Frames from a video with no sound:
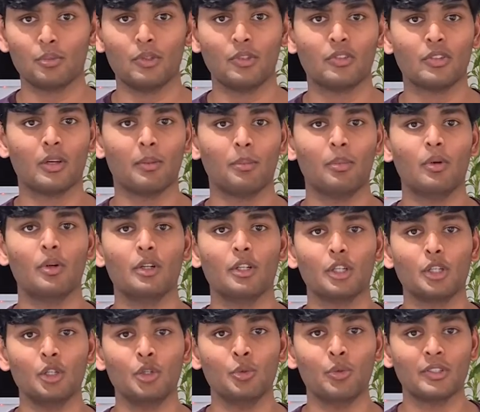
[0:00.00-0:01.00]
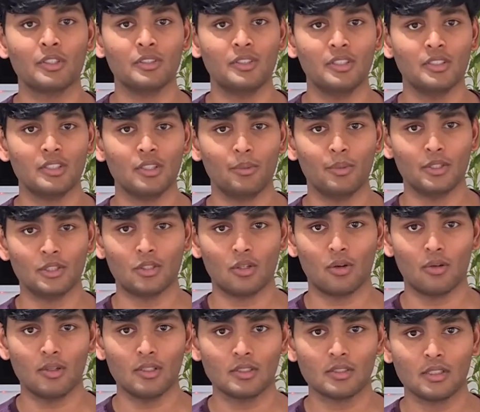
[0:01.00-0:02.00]
would support USDC
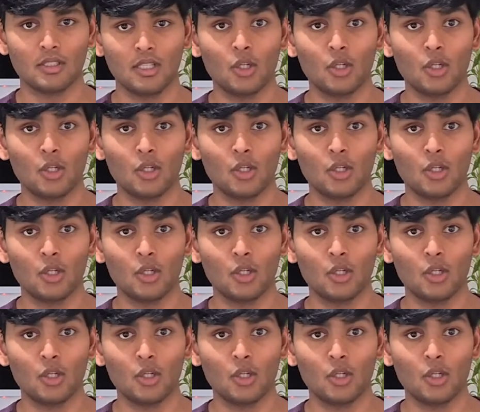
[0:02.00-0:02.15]
withdrawals